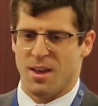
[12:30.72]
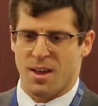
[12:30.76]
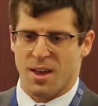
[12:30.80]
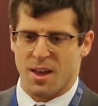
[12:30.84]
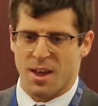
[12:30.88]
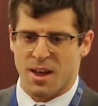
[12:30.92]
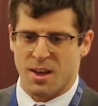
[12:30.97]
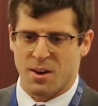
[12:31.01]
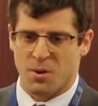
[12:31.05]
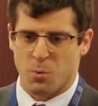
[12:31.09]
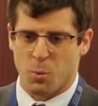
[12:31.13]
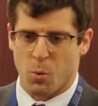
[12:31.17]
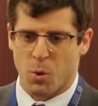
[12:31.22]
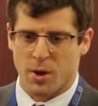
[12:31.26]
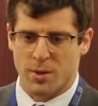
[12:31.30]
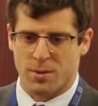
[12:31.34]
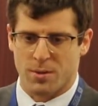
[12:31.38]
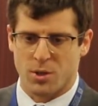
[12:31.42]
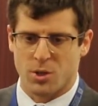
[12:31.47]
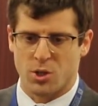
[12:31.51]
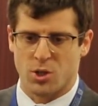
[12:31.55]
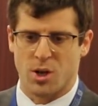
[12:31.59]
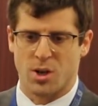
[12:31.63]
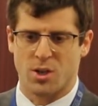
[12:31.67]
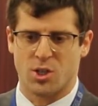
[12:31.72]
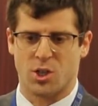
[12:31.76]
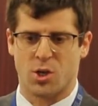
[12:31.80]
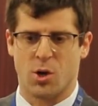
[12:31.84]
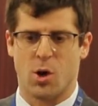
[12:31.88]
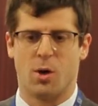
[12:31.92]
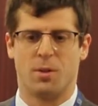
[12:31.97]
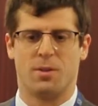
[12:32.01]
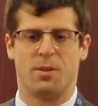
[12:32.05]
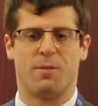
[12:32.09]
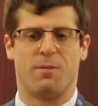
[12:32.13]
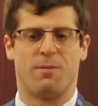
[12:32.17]
and what the judge
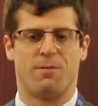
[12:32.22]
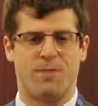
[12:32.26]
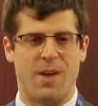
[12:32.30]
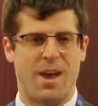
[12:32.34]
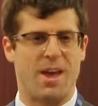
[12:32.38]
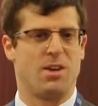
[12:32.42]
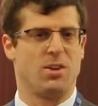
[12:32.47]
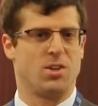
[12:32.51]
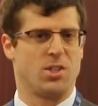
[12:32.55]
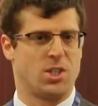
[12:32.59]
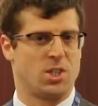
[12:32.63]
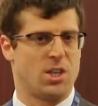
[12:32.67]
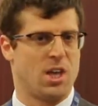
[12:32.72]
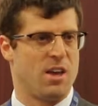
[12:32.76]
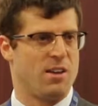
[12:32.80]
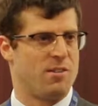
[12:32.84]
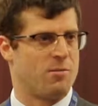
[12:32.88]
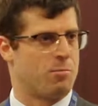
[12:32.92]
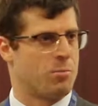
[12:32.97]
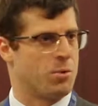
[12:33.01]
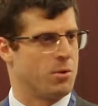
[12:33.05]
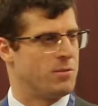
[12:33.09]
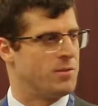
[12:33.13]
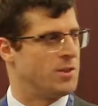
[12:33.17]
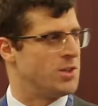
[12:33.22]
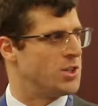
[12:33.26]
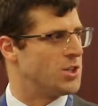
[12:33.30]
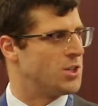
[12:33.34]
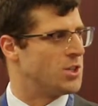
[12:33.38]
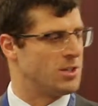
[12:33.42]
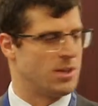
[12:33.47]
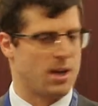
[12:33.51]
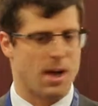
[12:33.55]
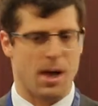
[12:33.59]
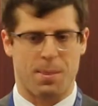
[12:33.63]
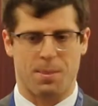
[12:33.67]
called the fail-safe
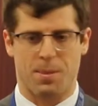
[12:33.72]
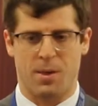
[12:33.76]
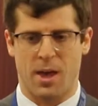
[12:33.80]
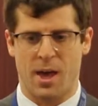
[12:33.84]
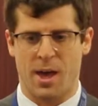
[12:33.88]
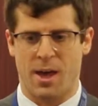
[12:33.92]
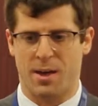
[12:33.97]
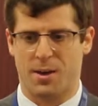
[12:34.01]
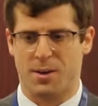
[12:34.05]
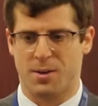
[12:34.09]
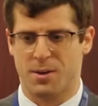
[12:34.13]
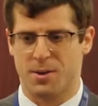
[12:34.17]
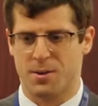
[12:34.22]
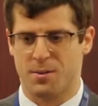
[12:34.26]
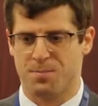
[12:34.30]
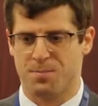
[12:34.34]
provision at the end.